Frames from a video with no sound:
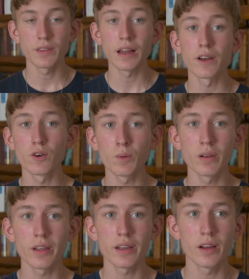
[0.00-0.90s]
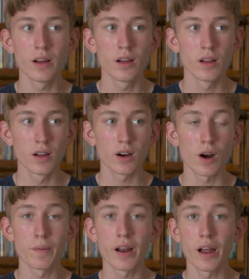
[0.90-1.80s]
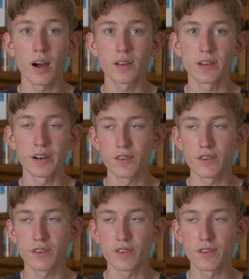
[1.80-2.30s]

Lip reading: Now, normally, carbon dioxide